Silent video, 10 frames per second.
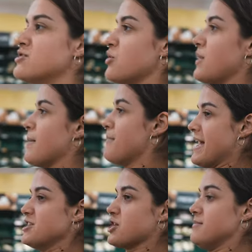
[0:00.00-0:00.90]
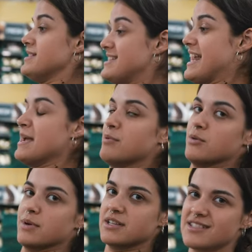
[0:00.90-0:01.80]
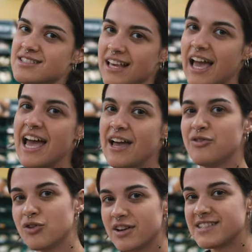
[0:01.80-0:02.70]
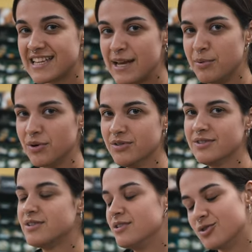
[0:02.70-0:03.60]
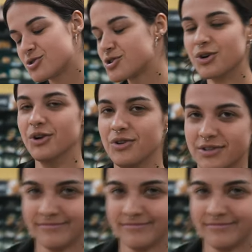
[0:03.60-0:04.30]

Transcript: So when I bench I'm stable, because it's like if you're unstable you're screwed.